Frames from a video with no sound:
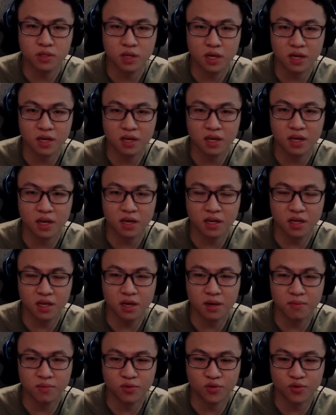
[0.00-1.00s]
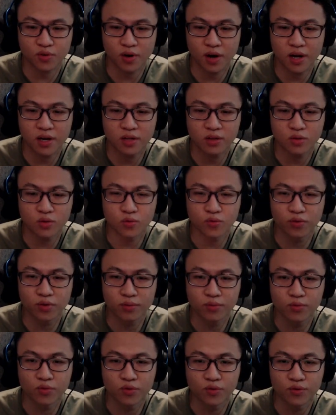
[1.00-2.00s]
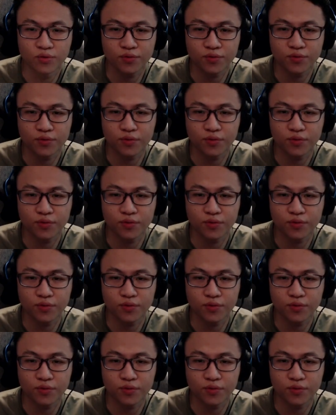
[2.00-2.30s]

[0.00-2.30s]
I kept trying to remove